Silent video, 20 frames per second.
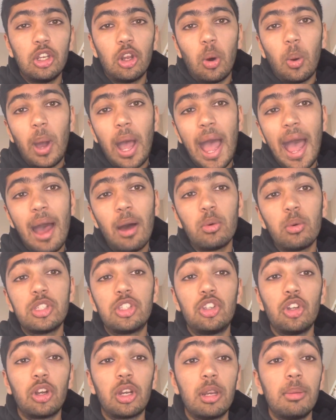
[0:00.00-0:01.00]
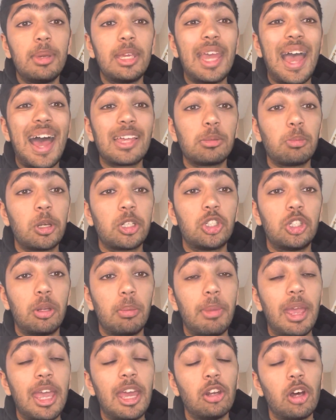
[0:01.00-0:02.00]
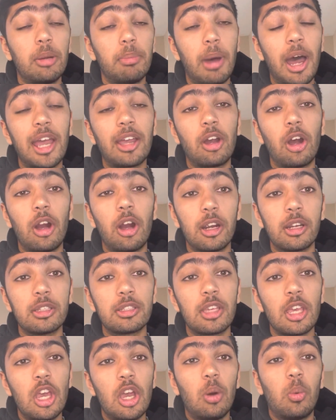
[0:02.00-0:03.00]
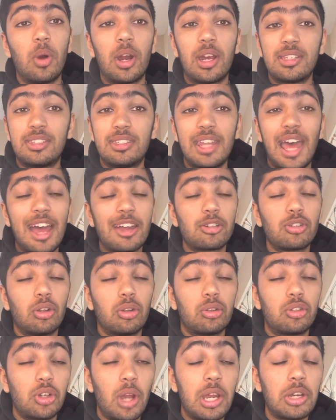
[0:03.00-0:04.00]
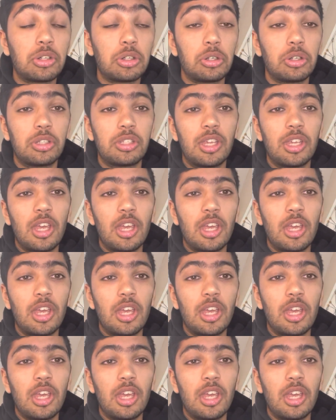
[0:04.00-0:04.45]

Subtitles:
how is there going to be as much demand on my cards? Whereas National Treasures,